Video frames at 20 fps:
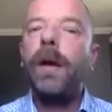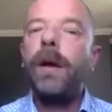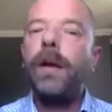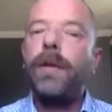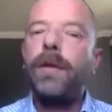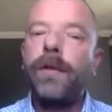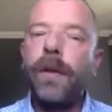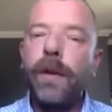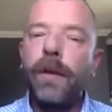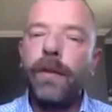
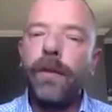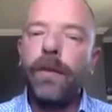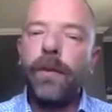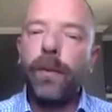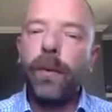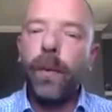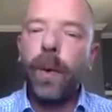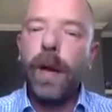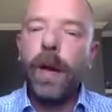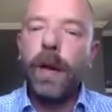
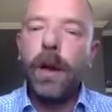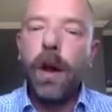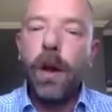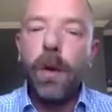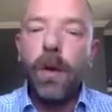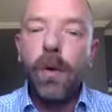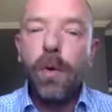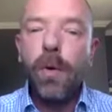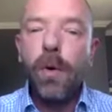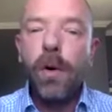Since we
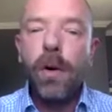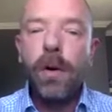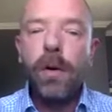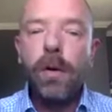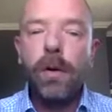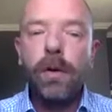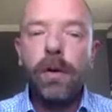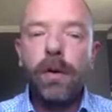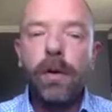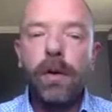know
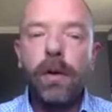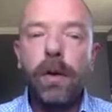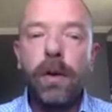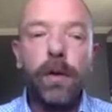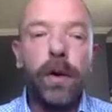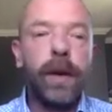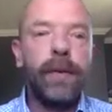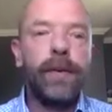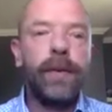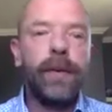
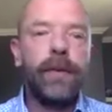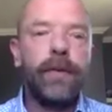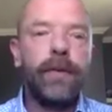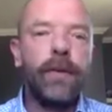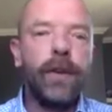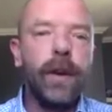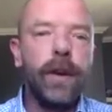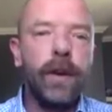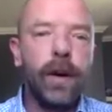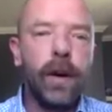the reference
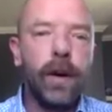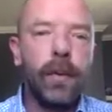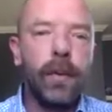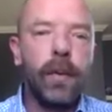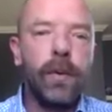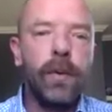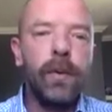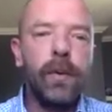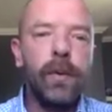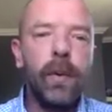genome,
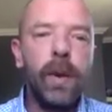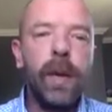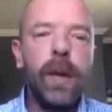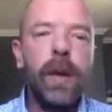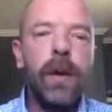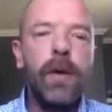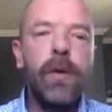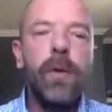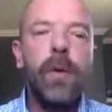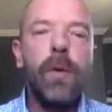we
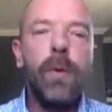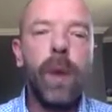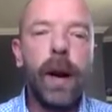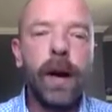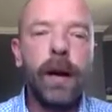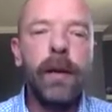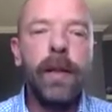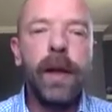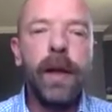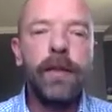know
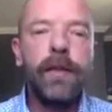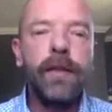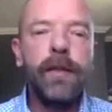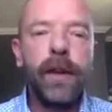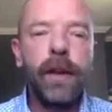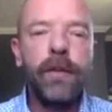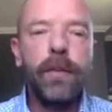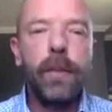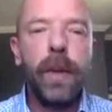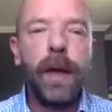where that
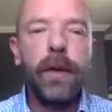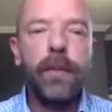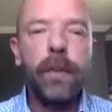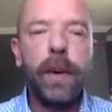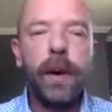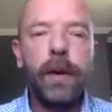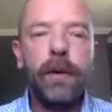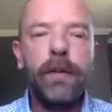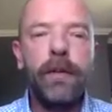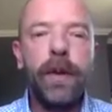6 base
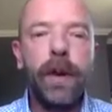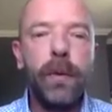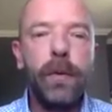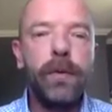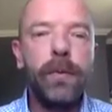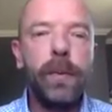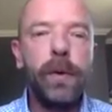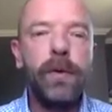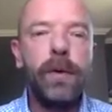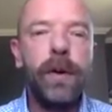pair
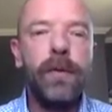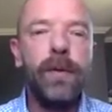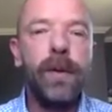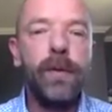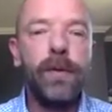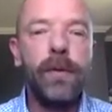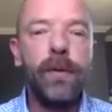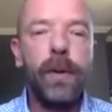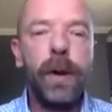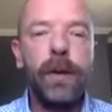sequence motif
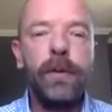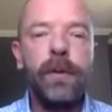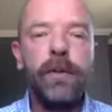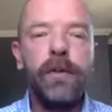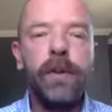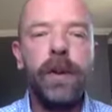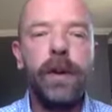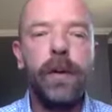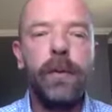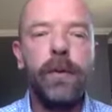is throughout the
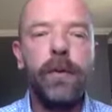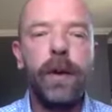genome.